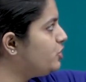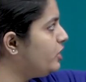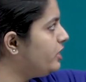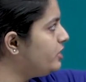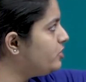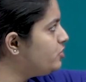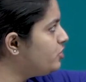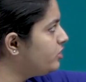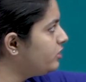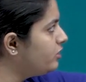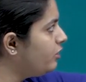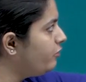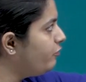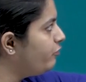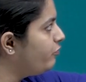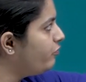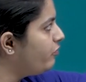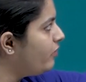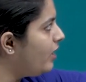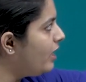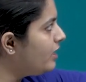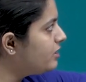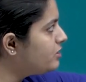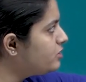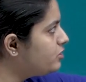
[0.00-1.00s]
changing the
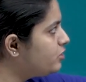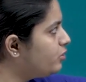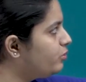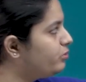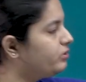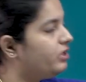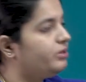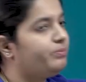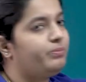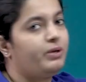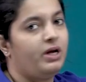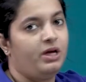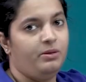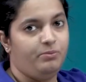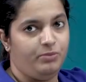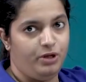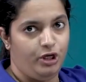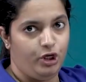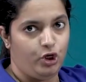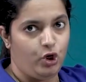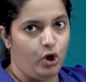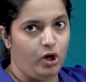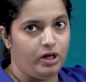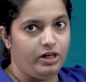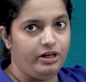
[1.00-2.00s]
flux through the
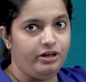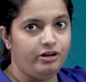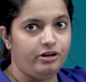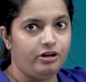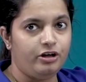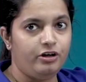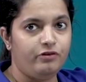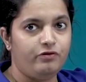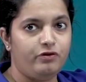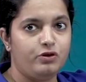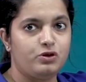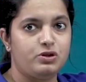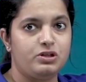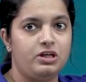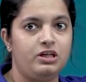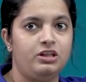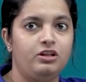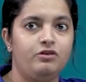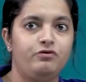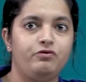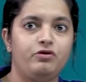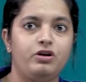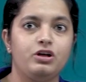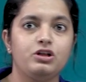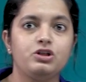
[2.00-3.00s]
primary coil, here if you see in
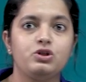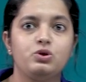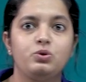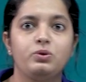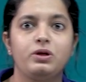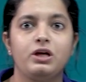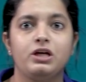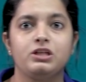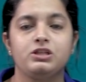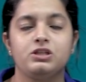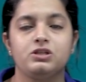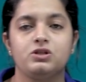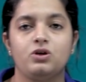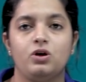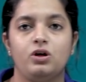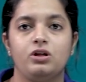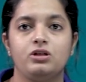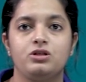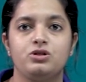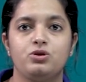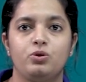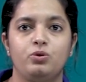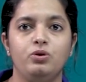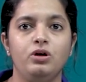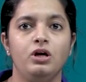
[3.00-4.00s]
the first two cases
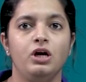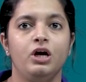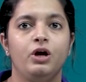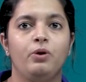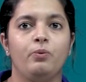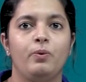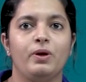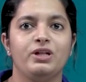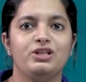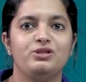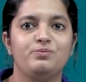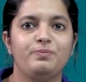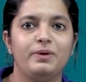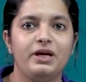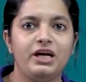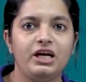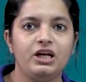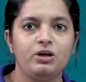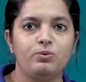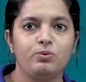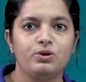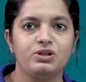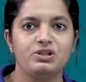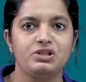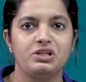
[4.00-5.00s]
also, when
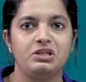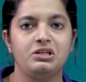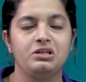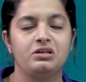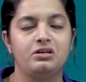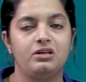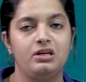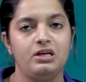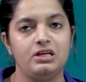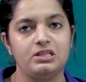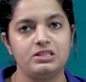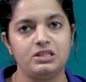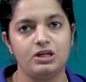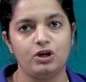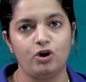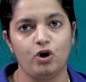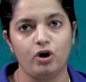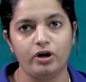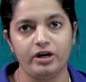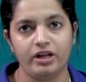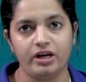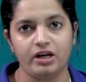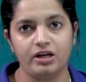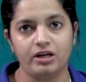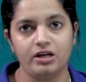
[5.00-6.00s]
speed was increasing
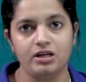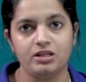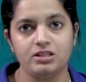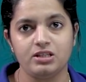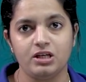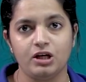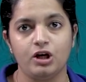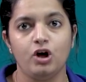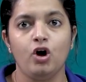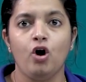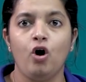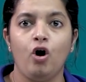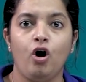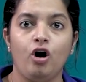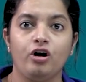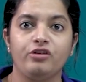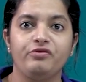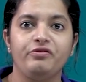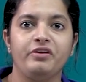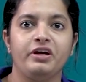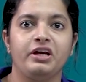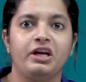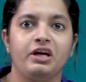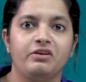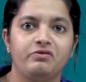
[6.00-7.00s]
or decreasing or
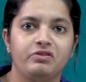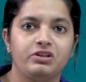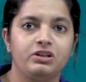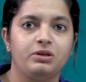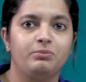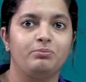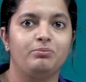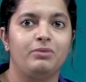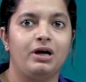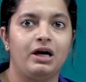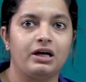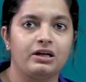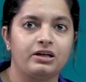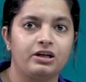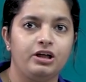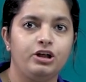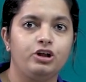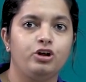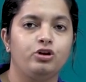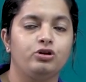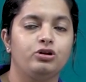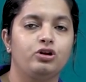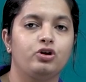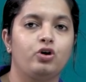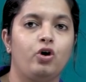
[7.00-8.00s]
whenever the
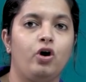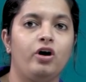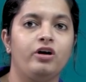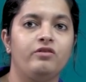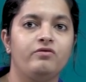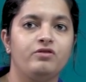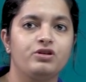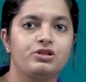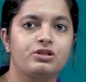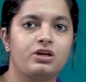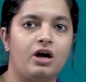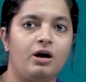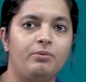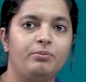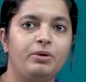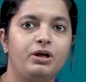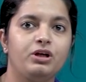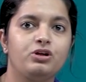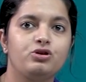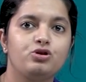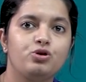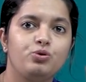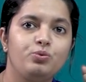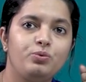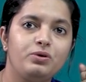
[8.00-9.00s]
magnet or the coil was
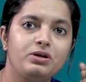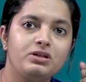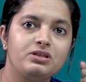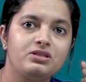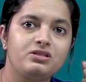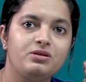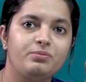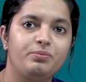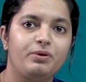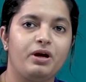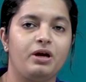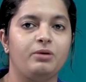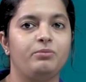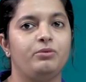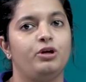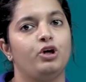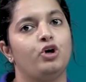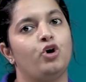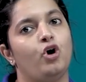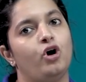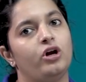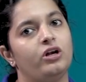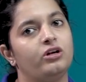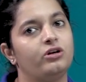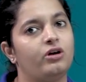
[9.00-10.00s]
coming towards the primary
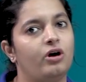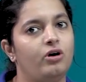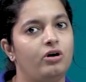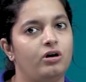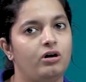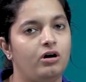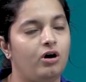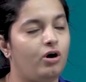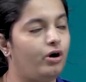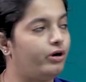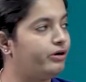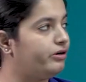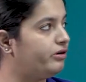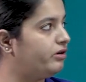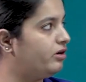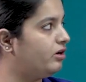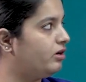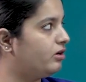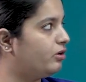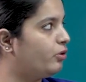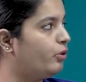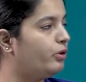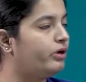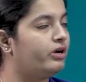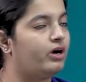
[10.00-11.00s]
coil uh, or
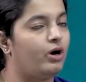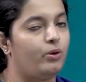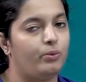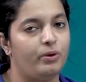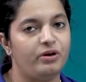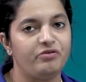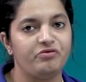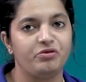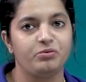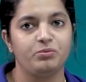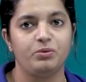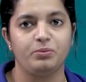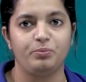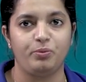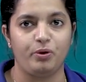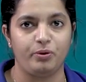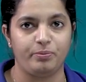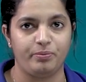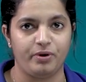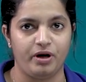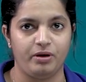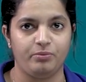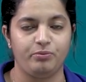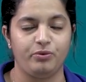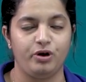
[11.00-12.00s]
uh, going away from the
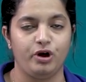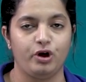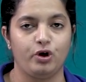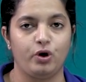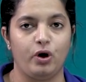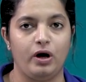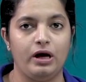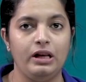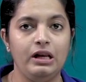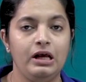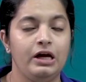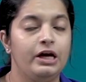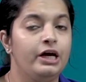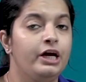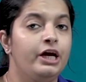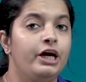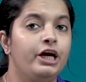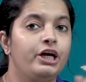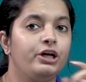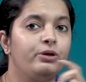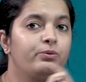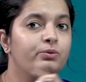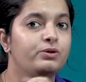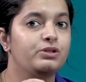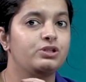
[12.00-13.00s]
primary coil,
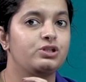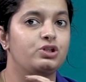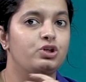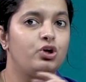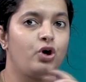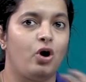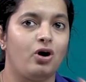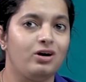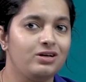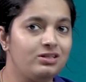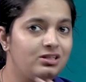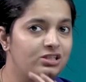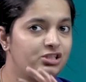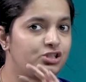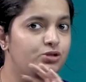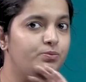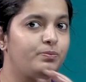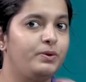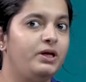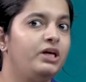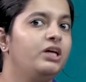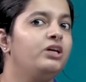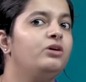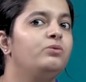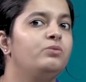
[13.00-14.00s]
it was not the
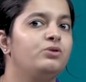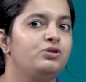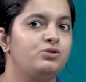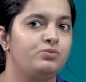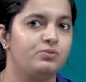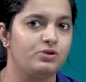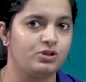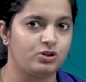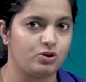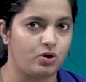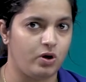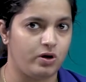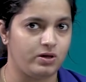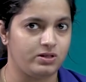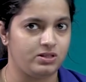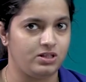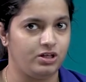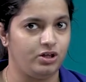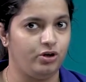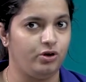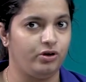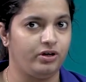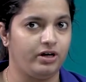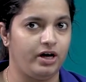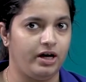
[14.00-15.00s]
speed which was
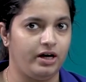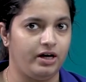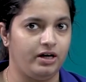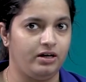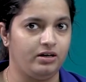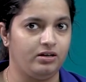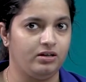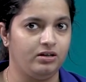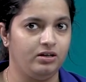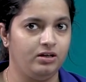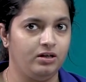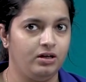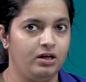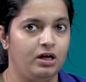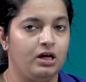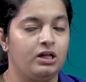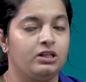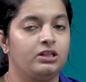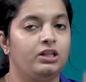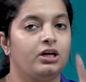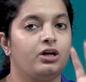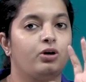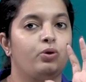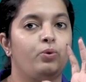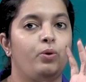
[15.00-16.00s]
causing your current
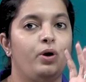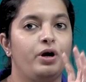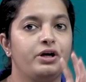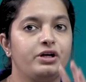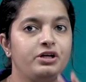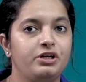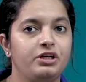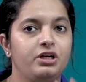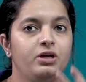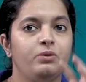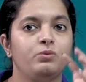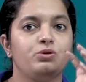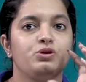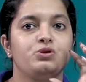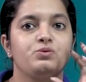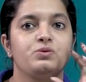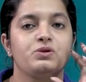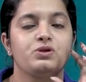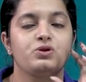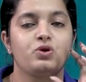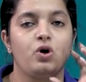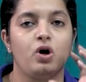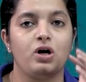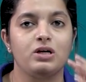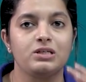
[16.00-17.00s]
the quantity which
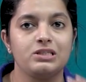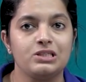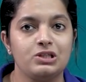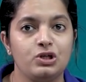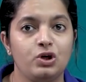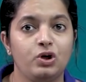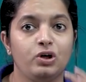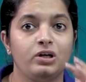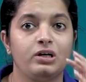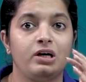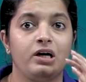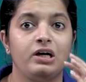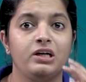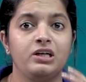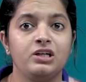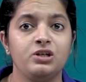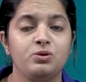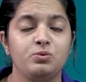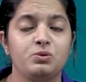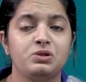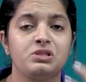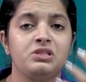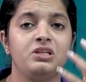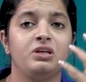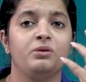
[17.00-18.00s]
was causing your
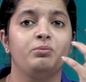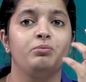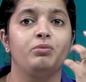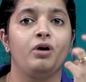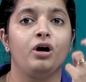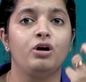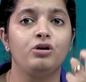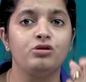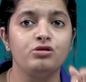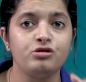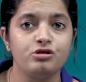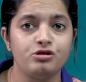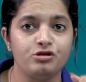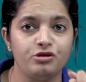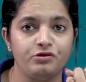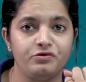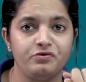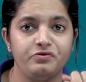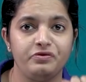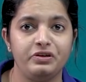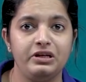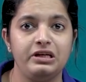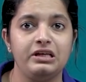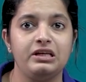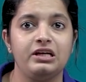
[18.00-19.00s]
current was the amount of
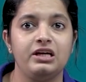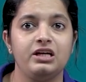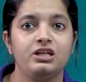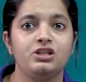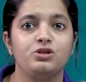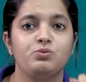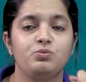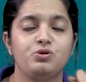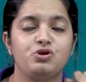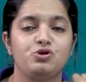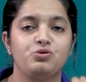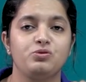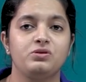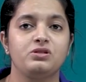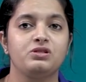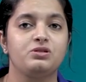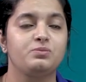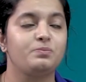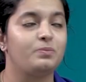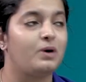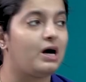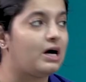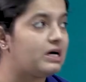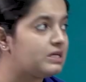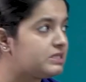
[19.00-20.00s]
field lines which was
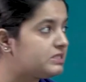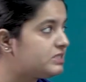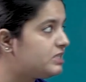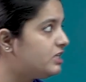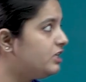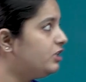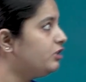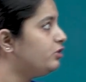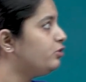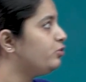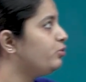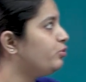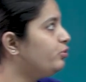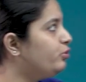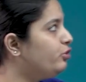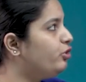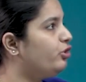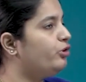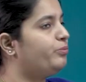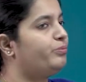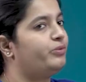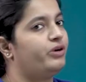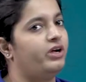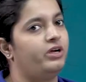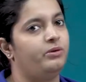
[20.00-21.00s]
passing through
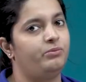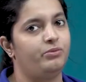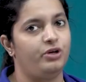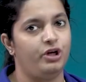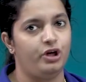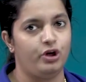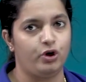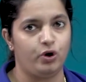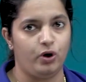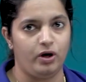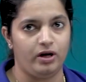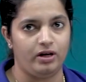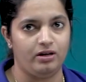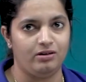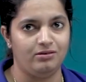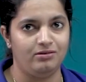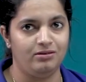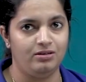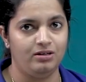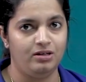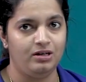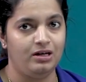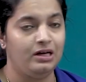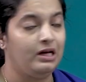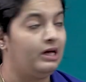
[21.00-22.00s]
your primary coil.
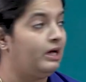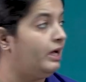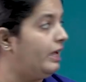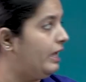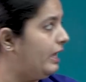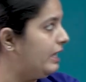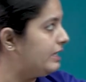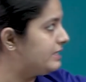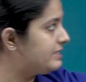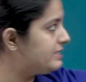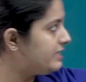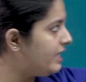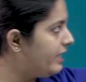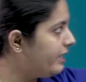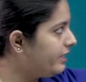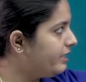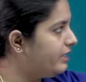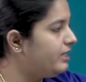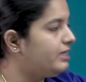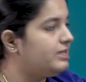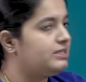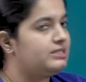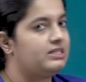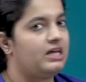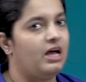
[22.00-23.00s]

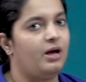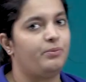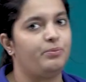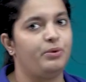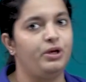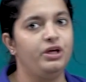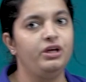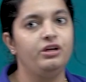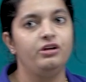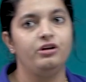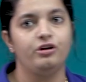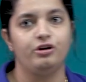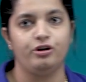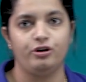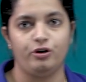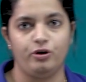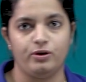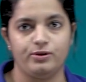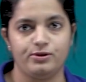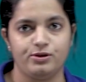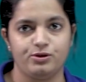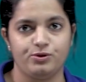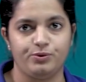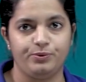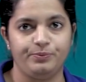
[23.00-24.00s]
Exactly is happening here
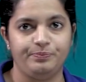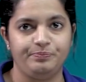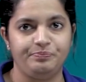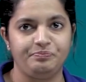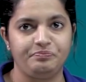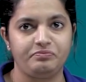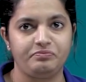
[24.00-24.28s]
also.